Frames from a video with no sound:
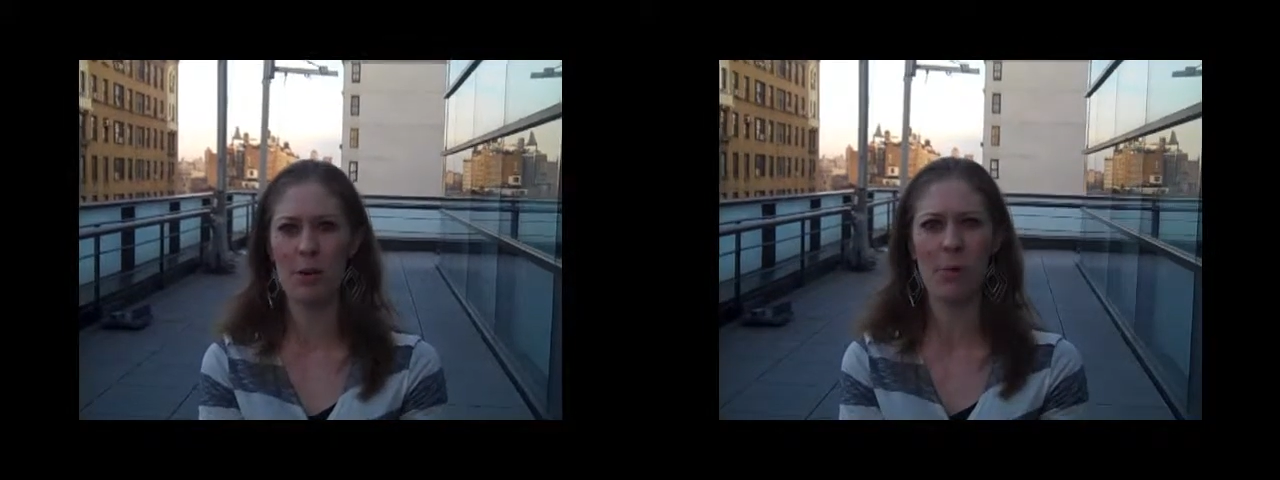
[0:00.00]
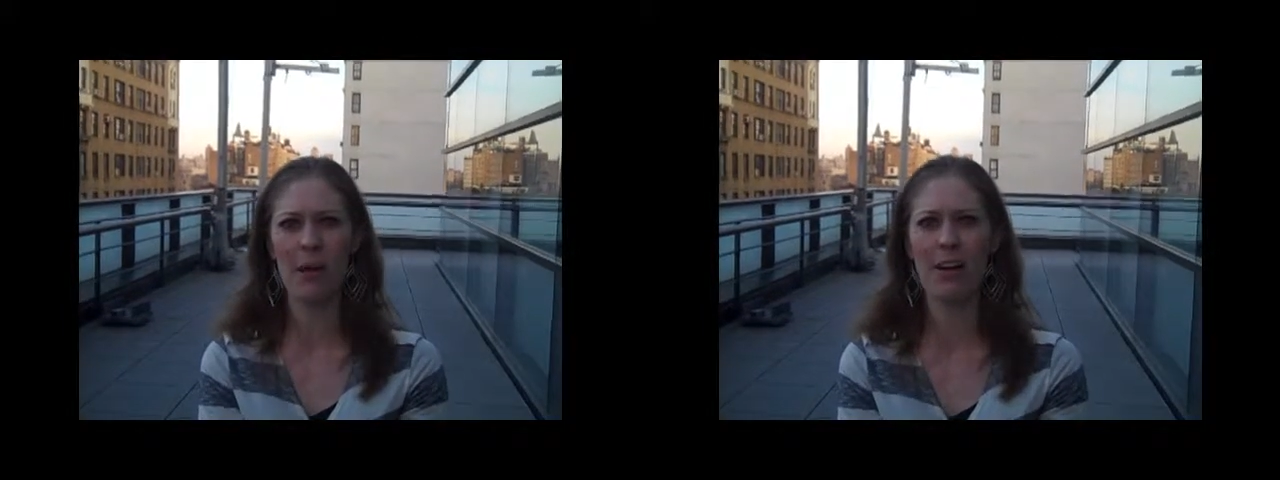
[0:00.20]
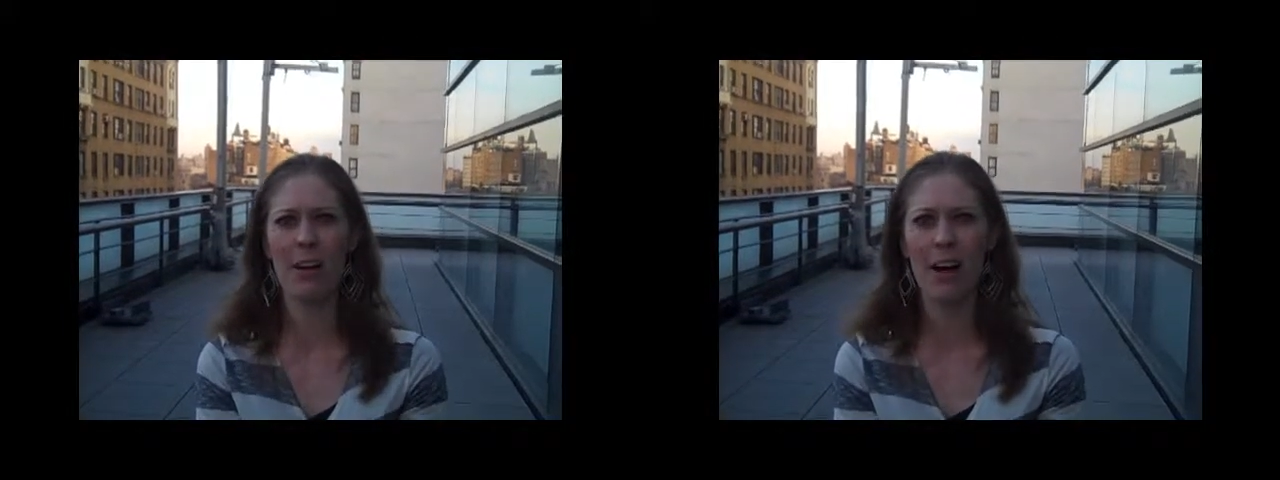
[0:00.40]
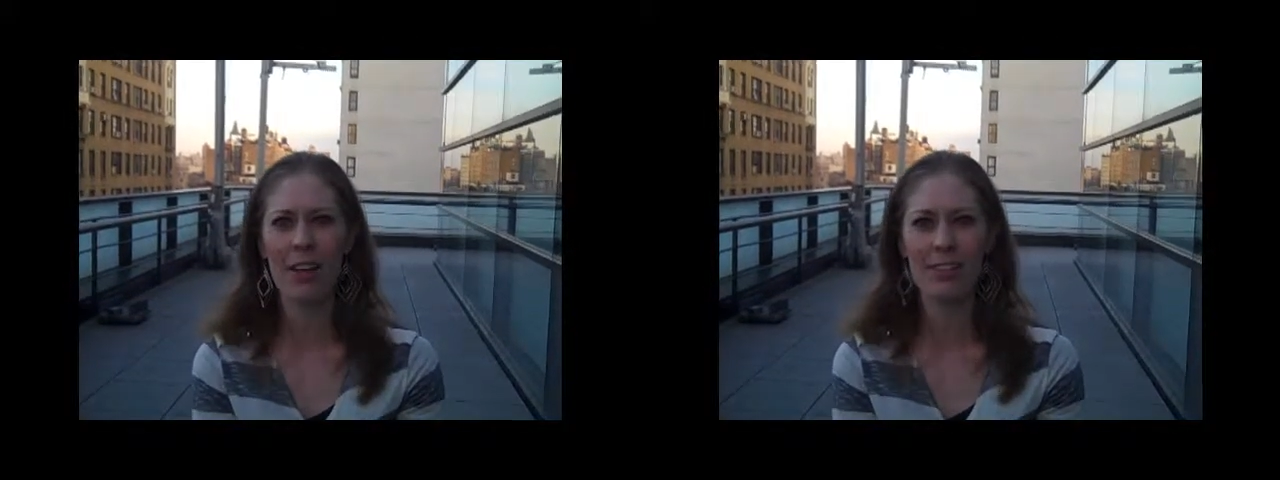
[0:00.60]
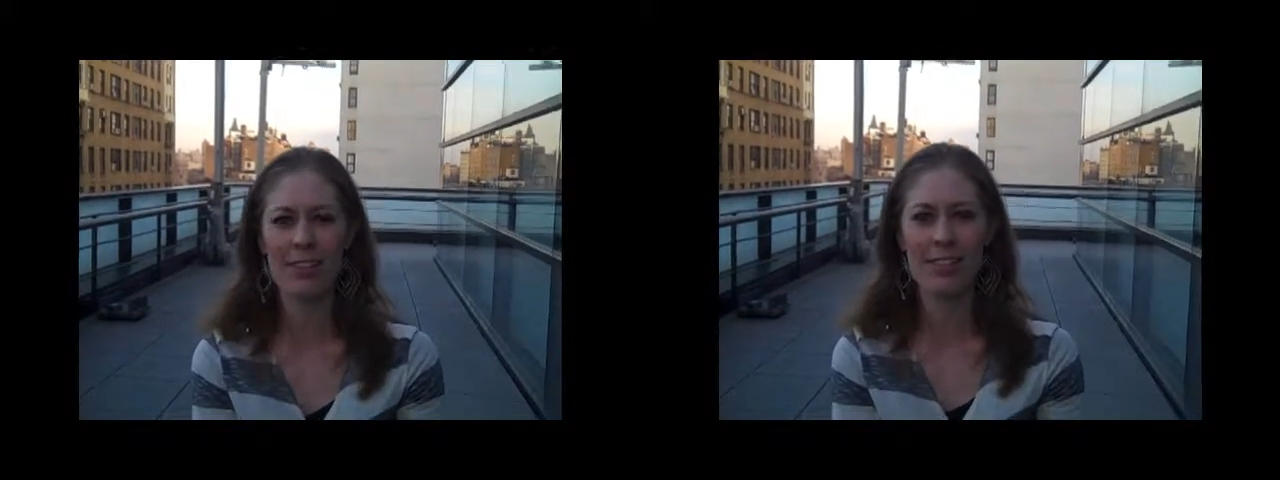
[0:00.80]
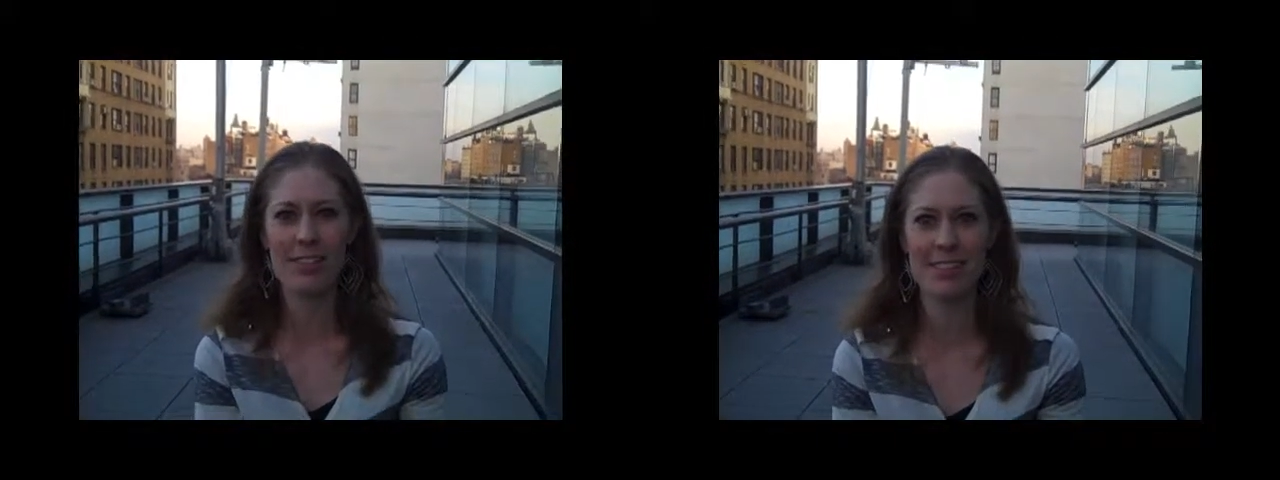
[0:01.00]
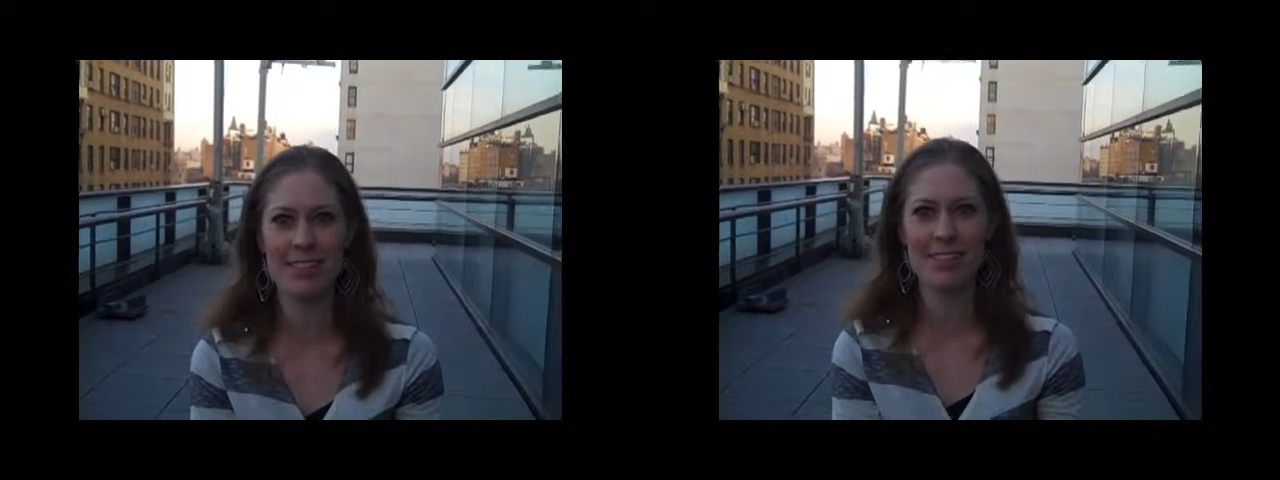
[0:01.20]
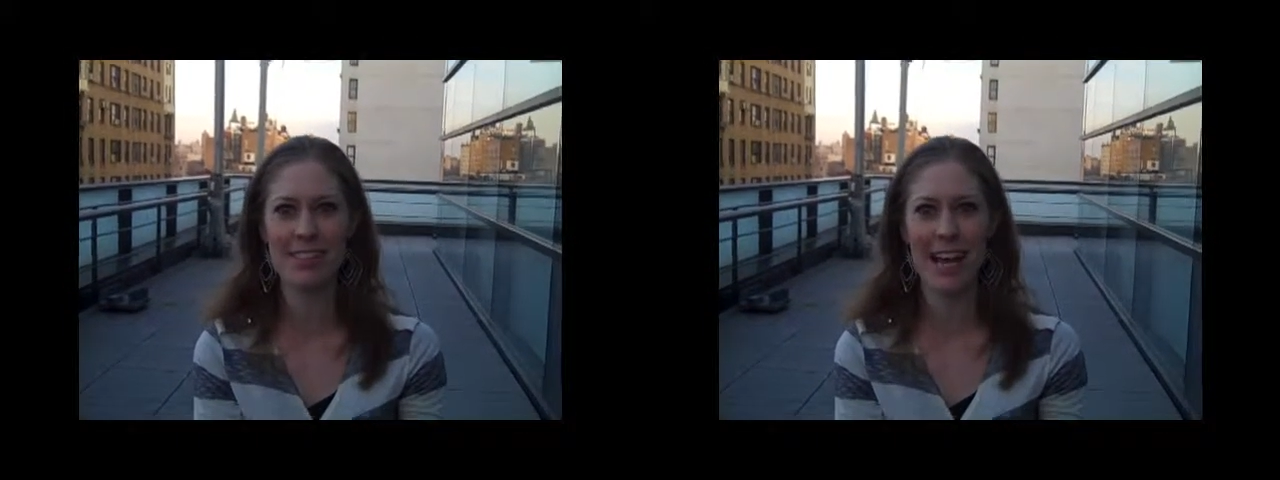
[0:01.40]
oh my gosh, this is
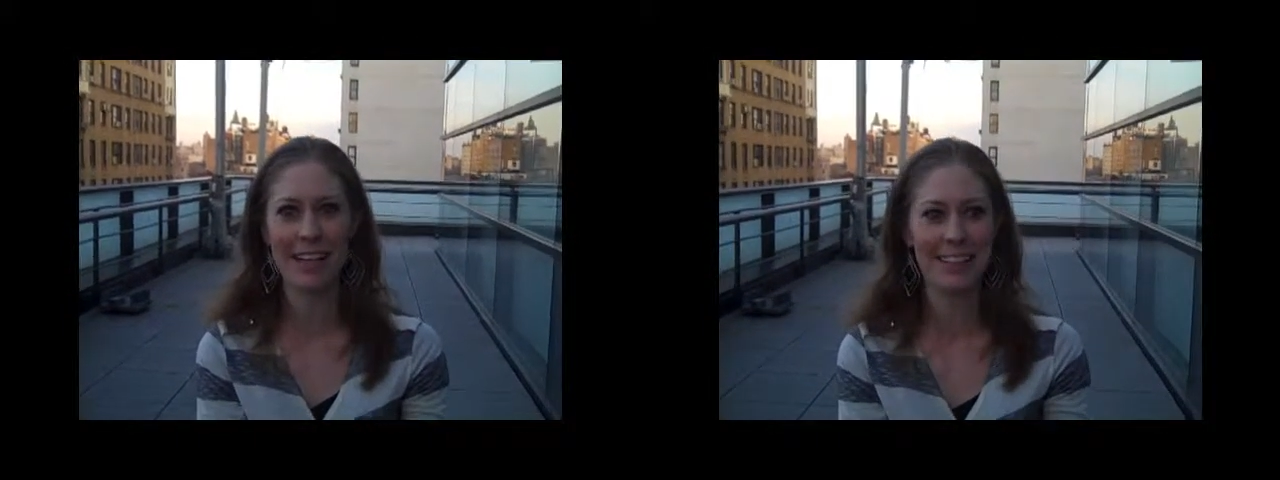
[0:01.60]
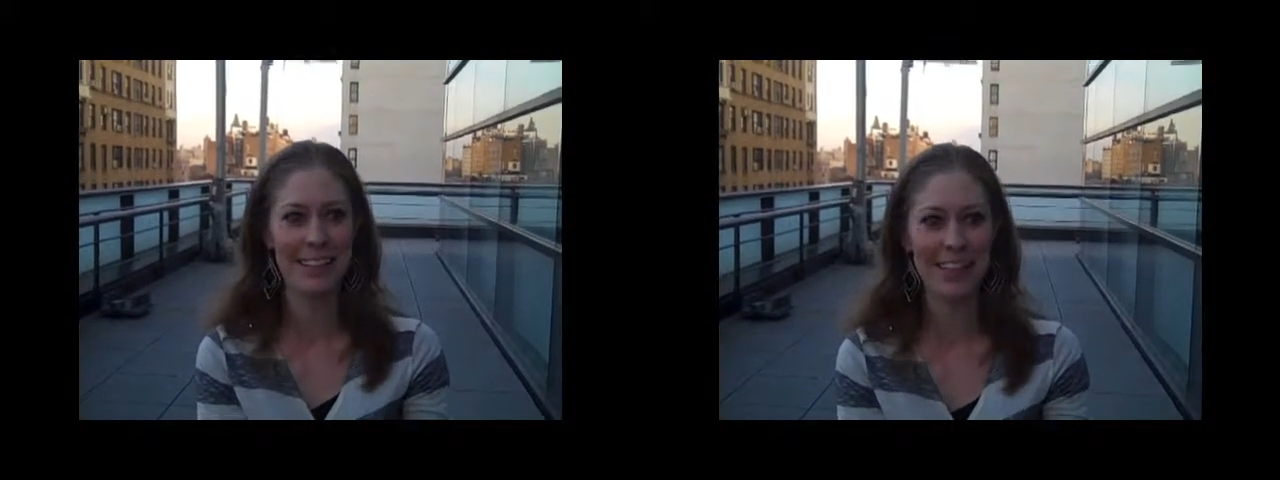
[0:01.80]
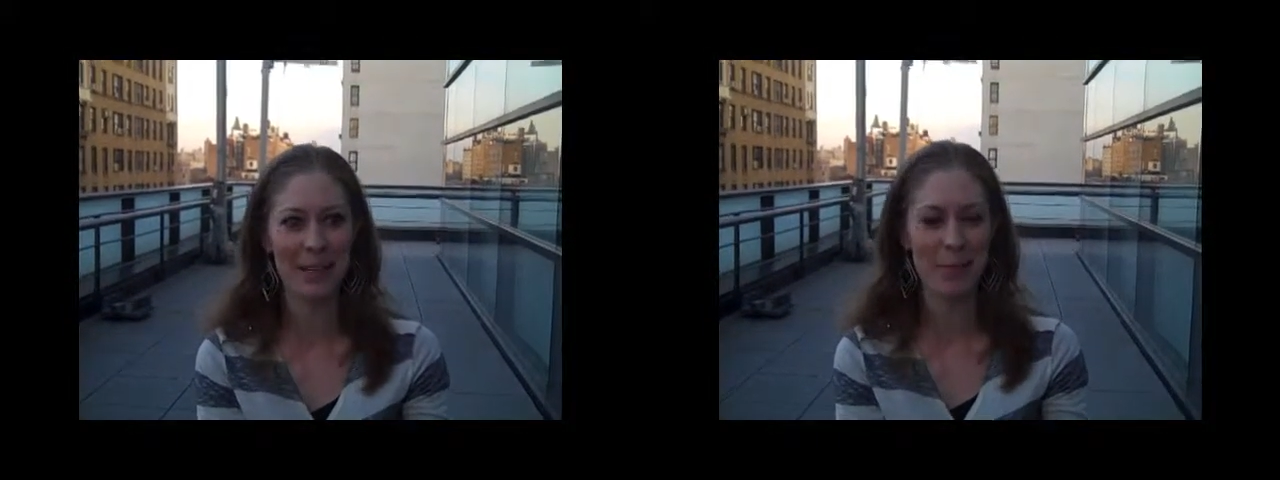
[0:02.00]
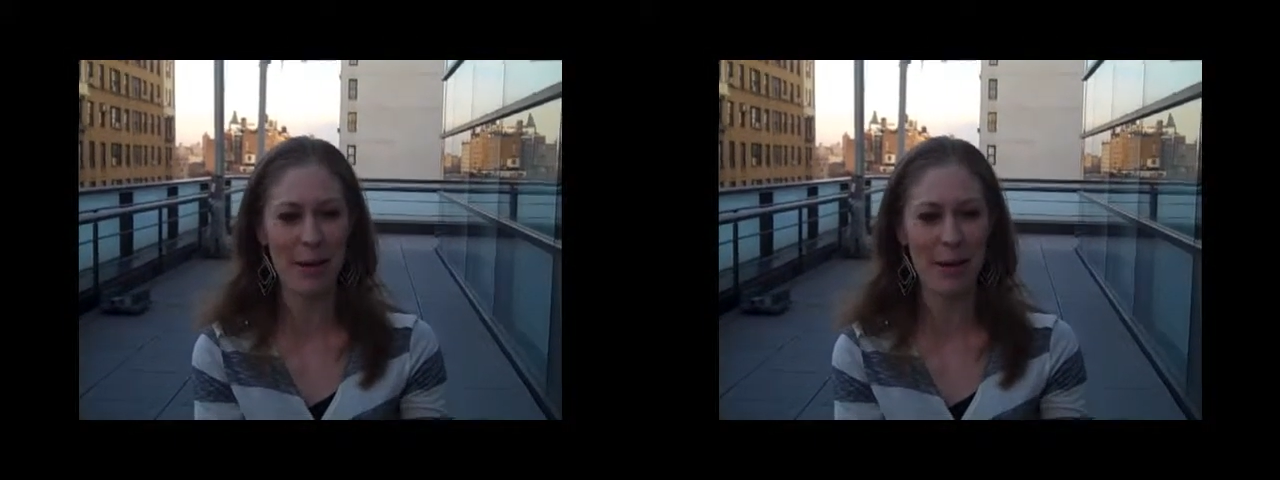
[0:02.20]
exactly like